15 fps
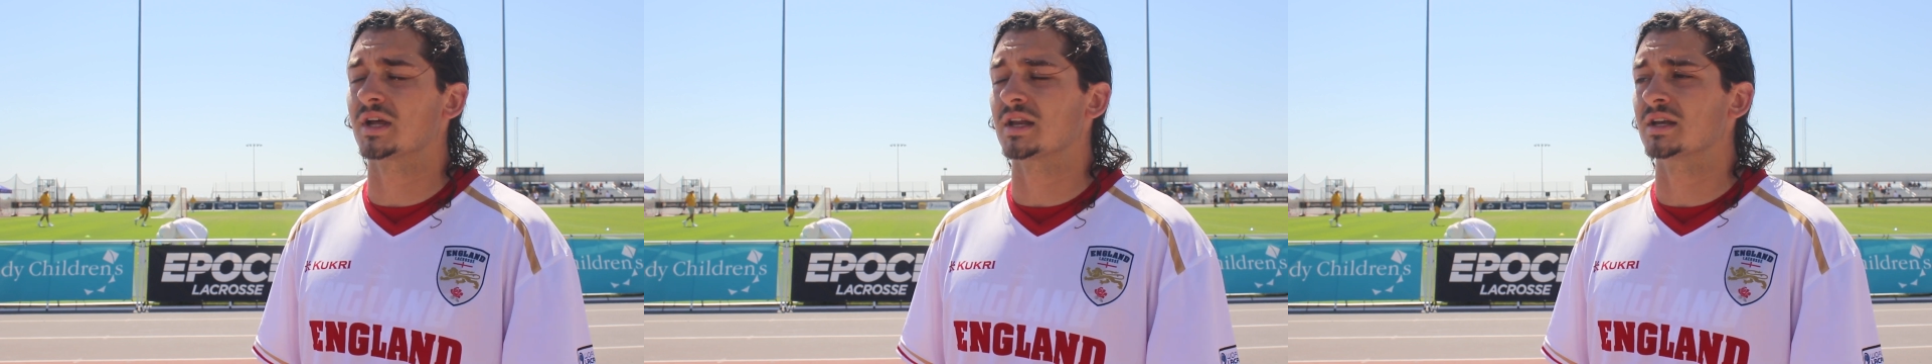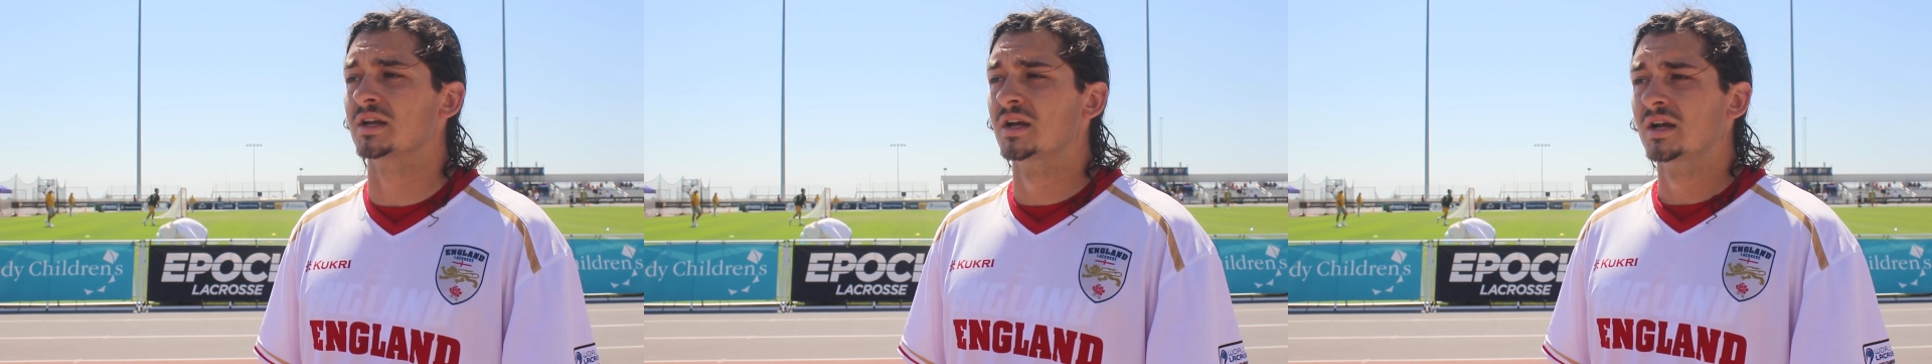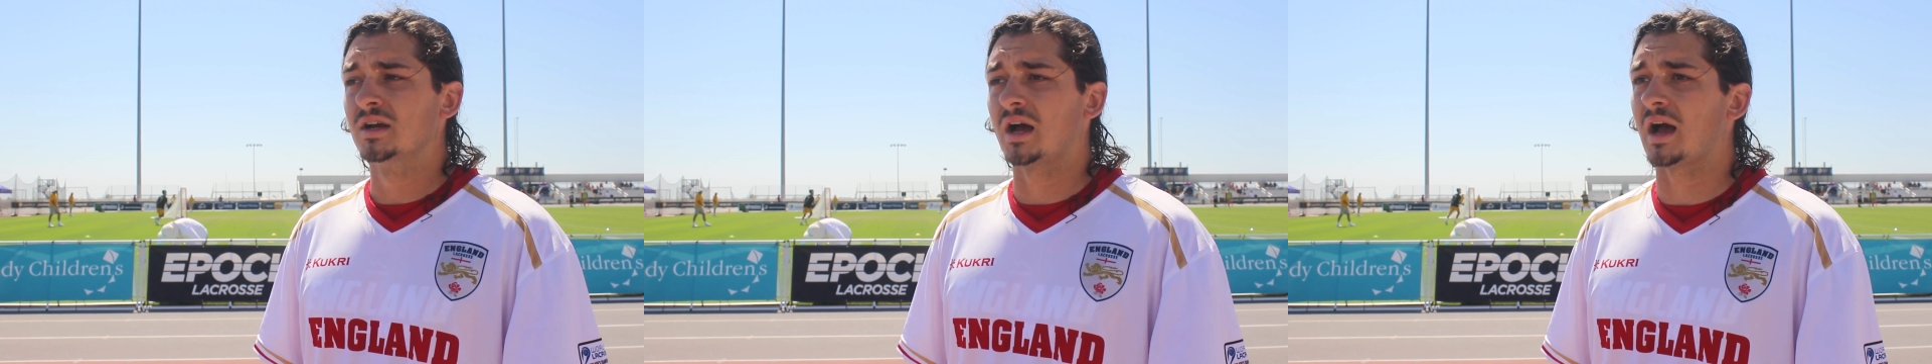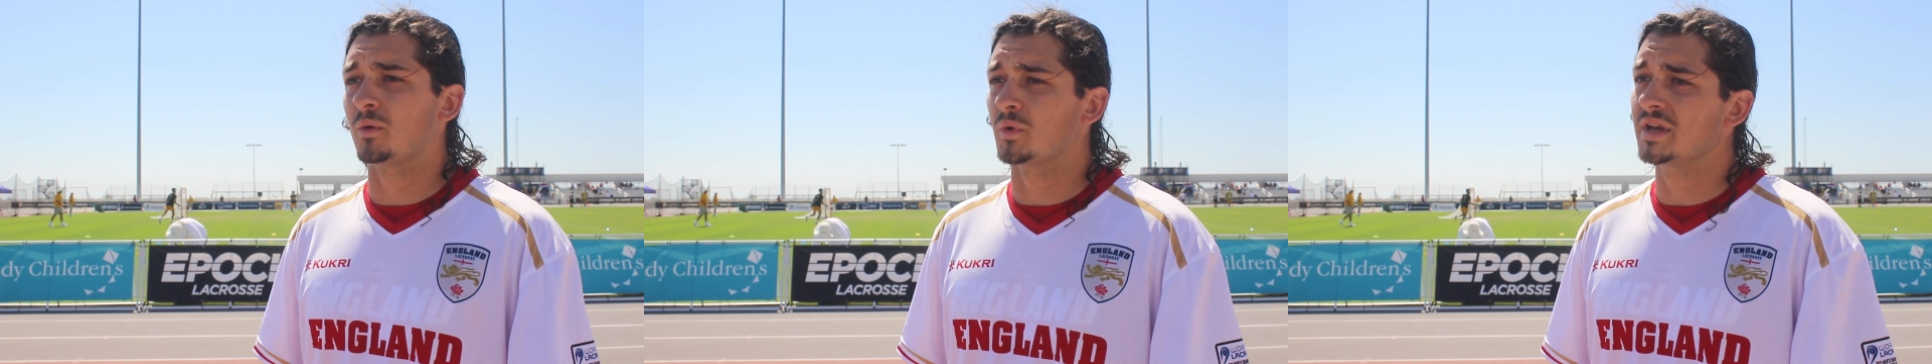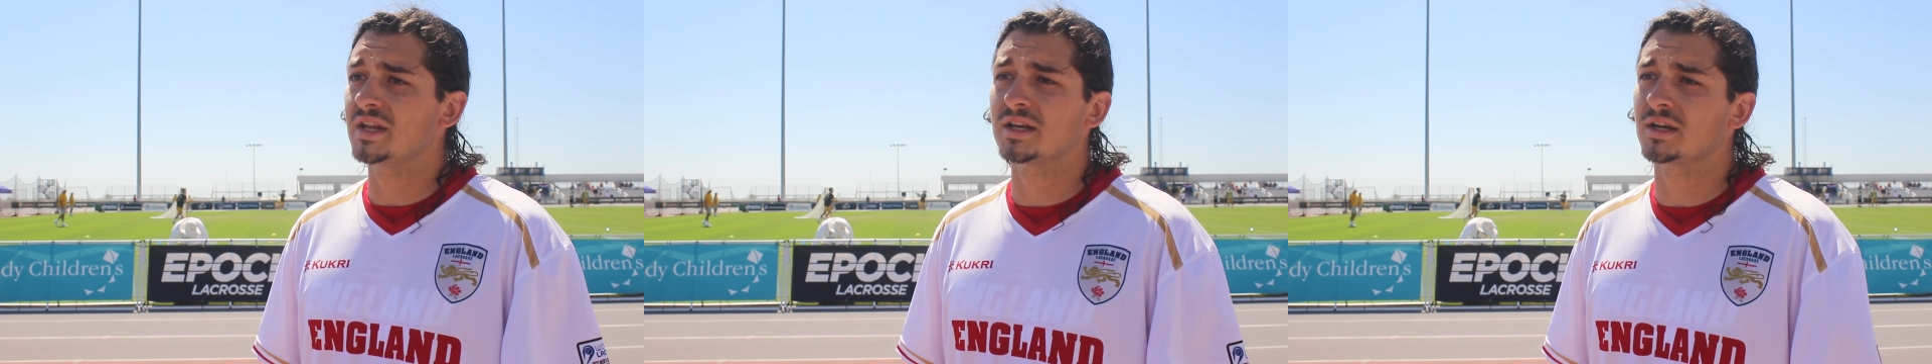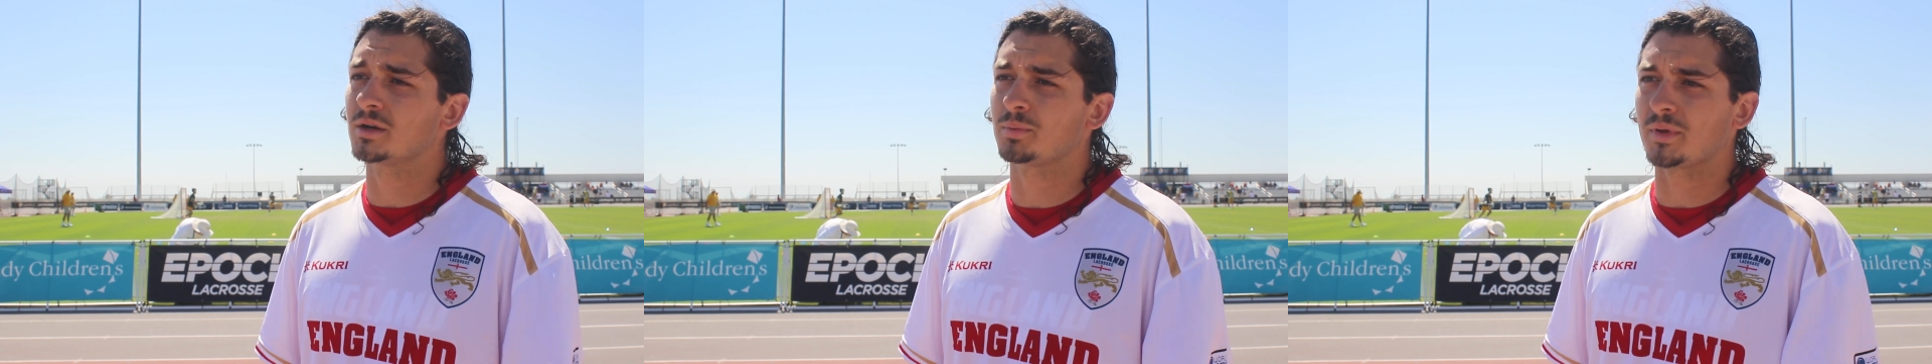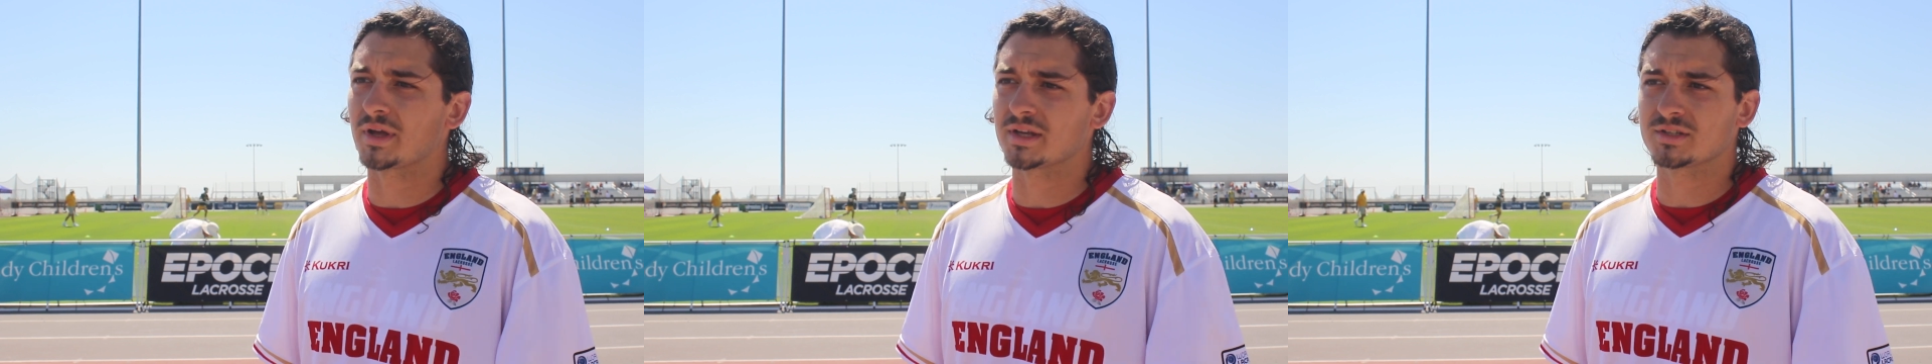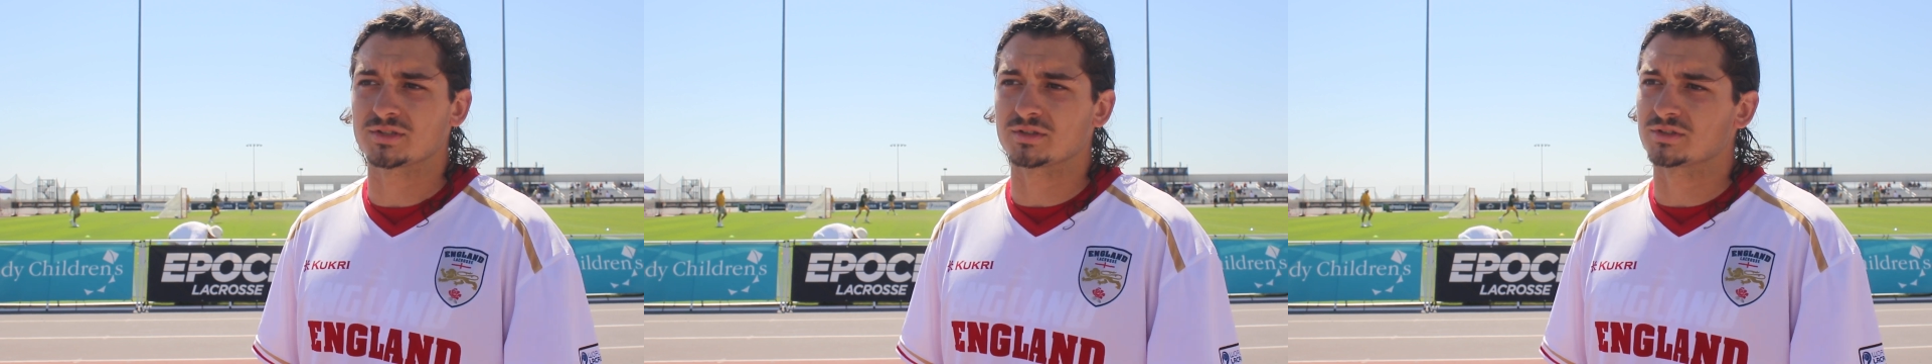and we needed a
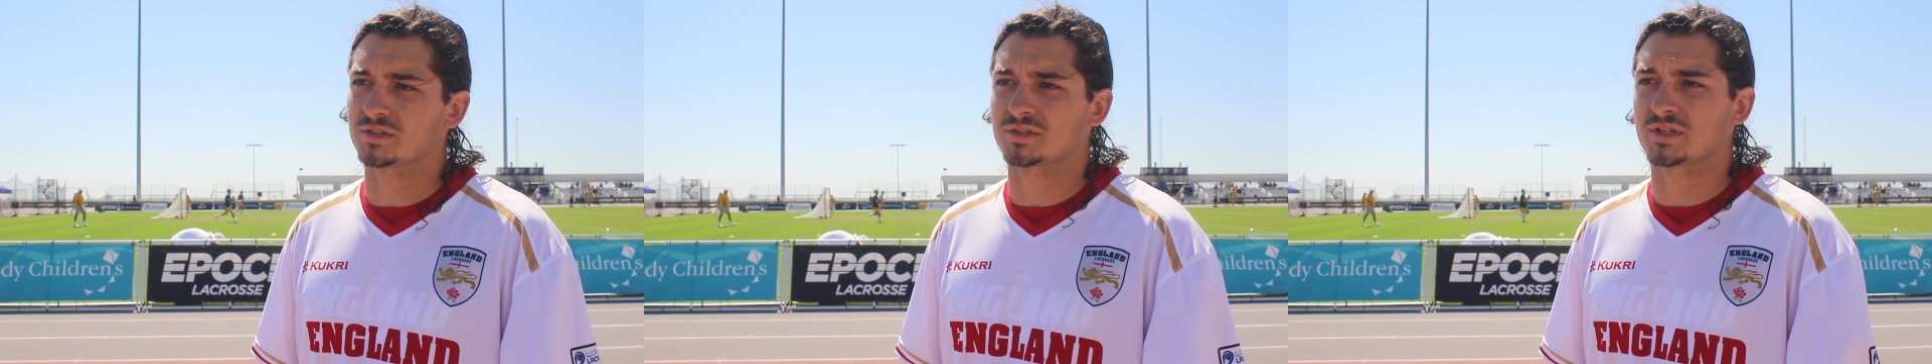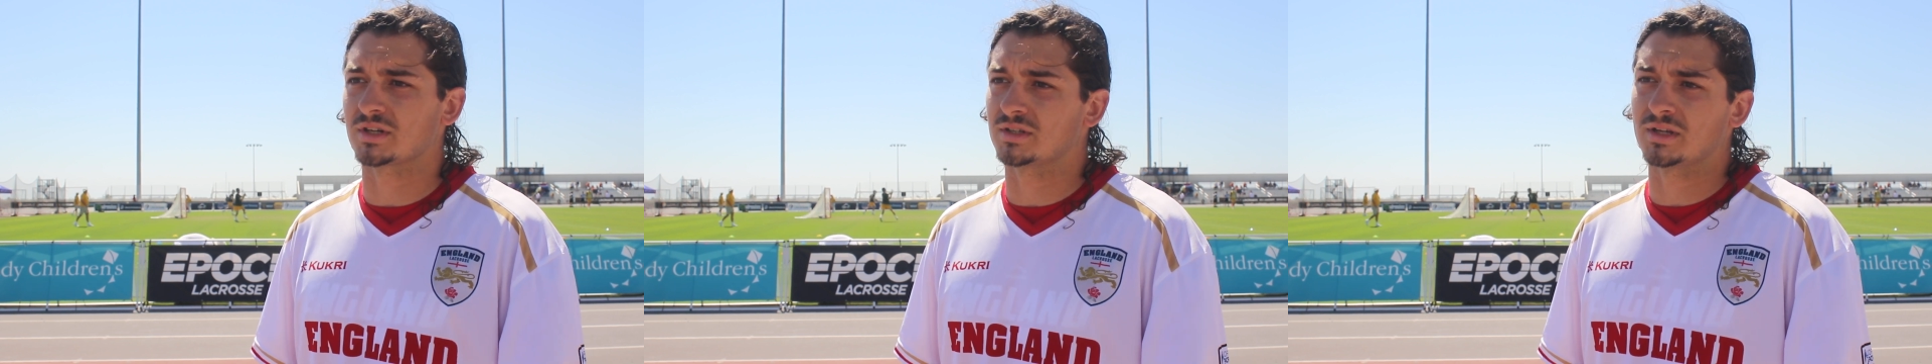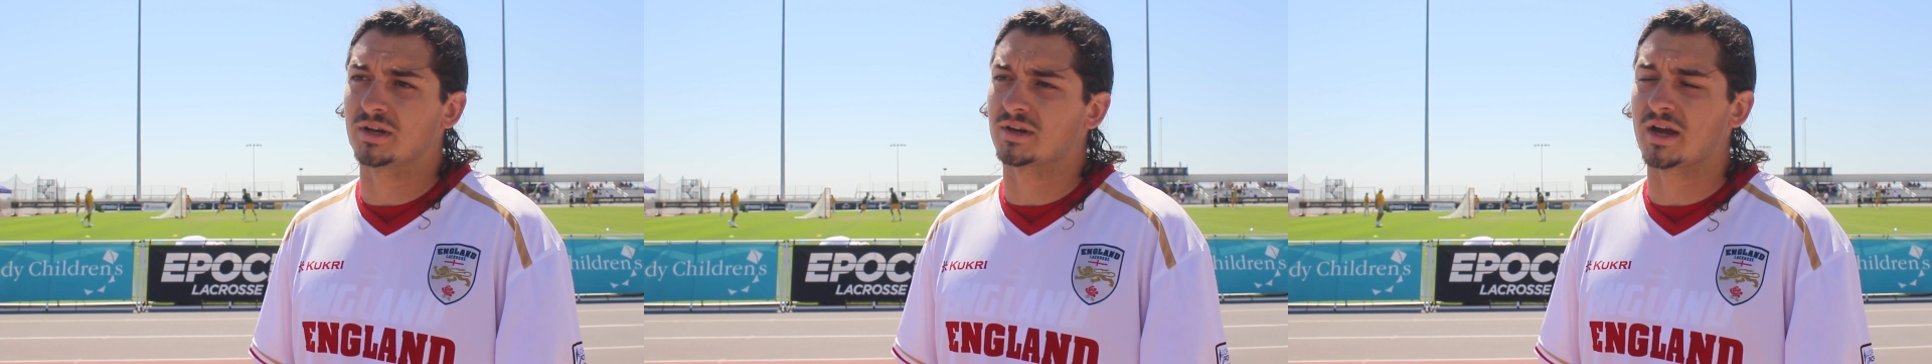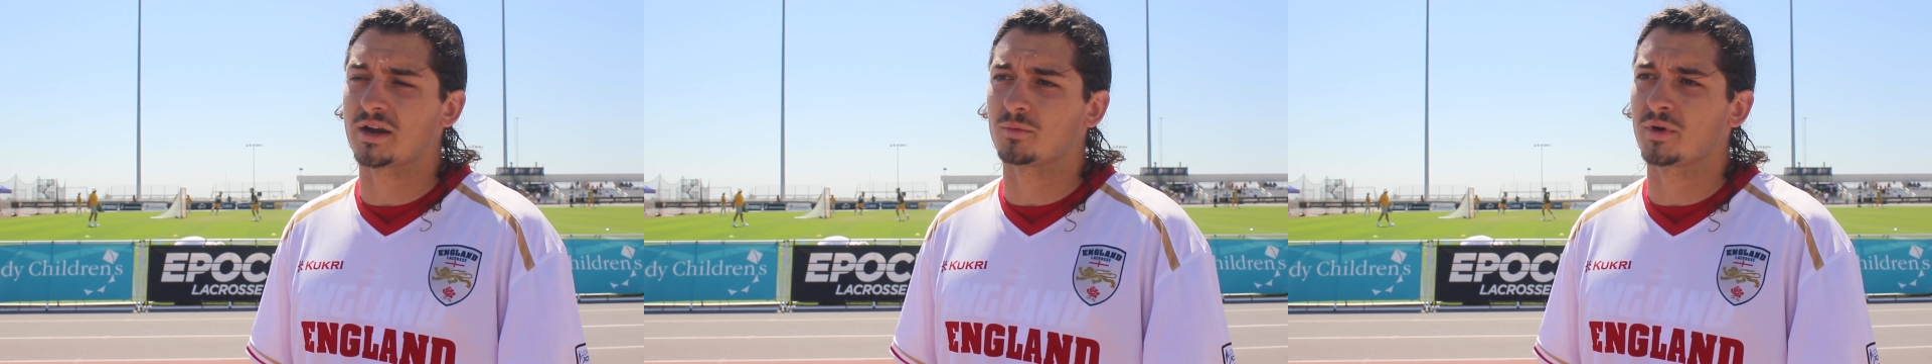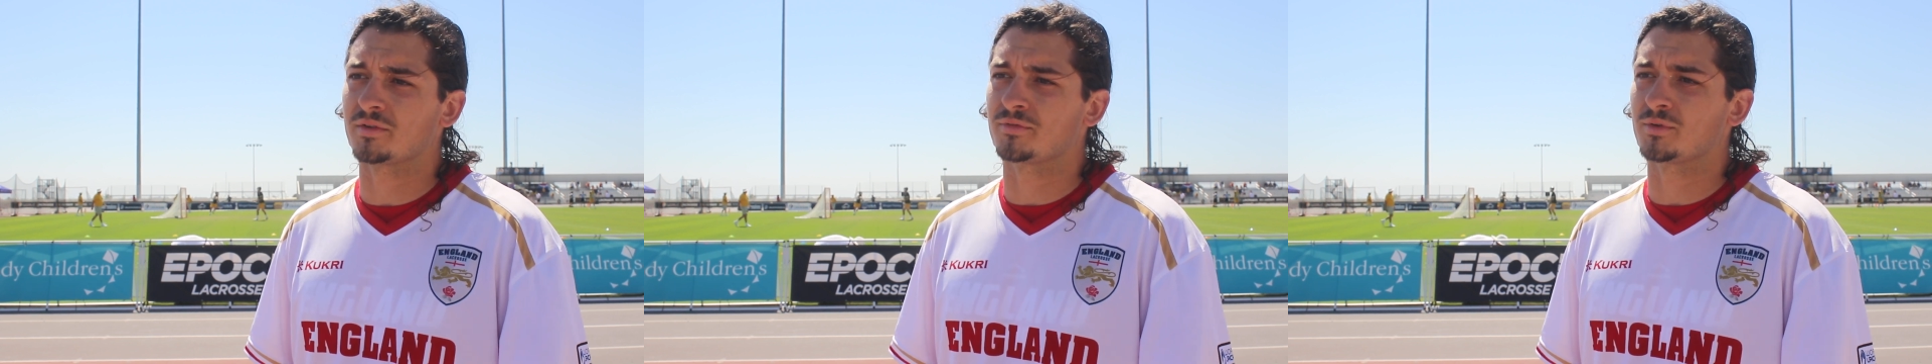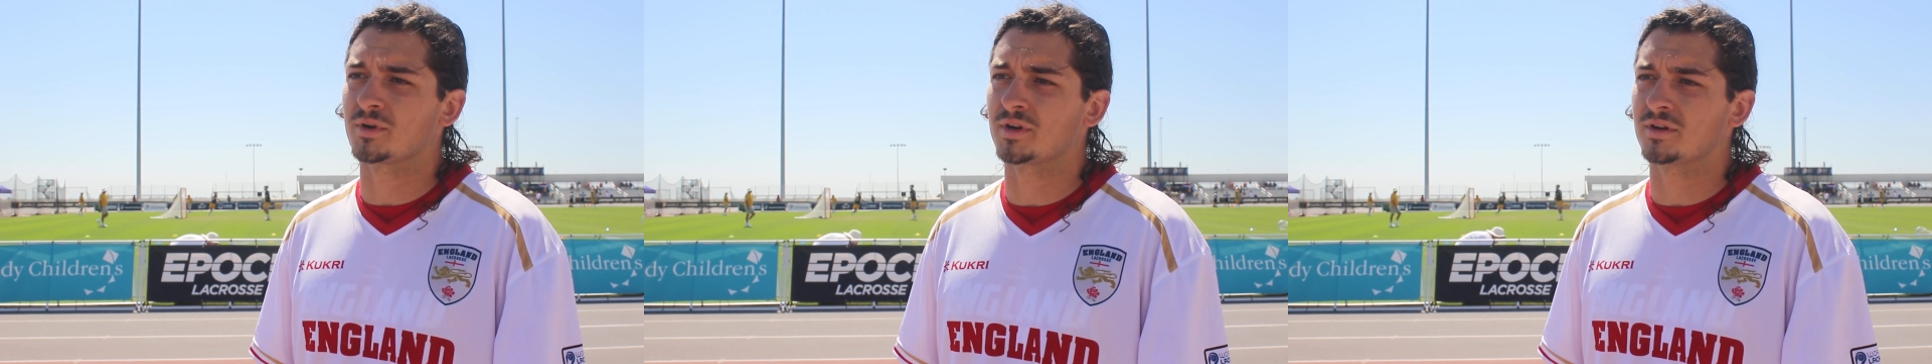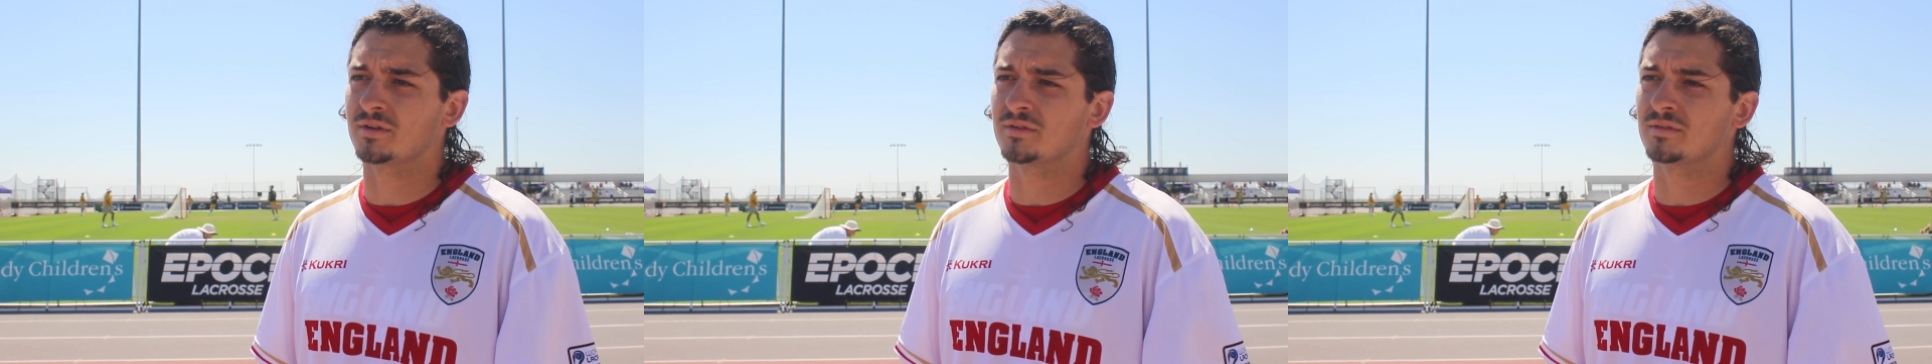play, so just kind of went for it.